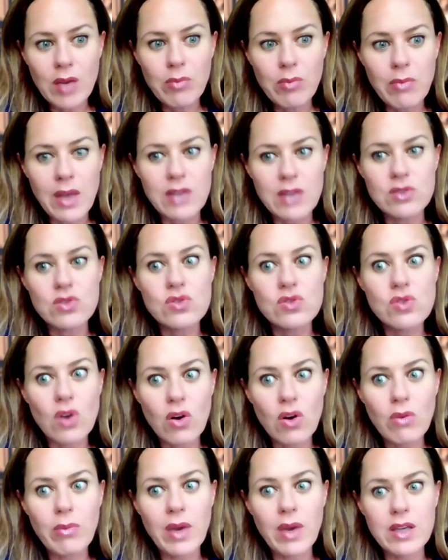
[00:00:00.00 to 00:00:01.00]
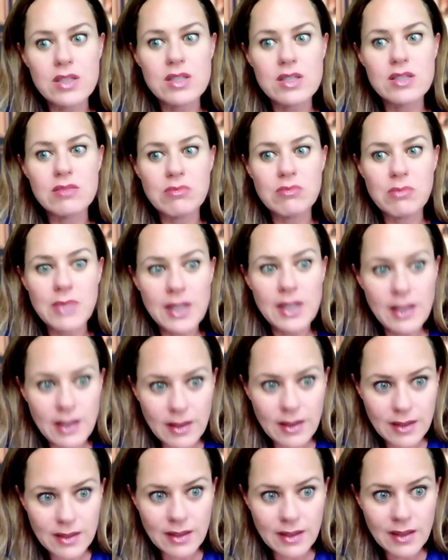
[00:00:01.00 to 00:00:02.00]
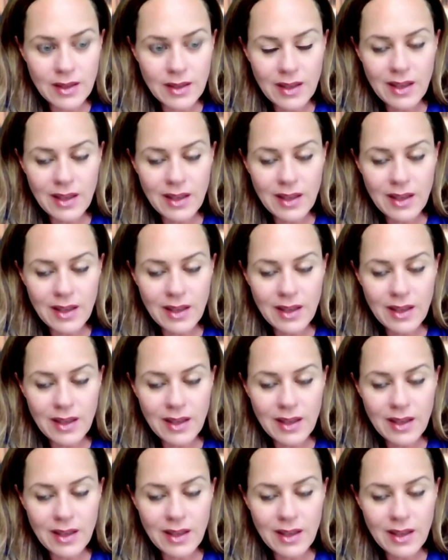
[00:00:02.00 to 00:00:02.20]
meant so much to me.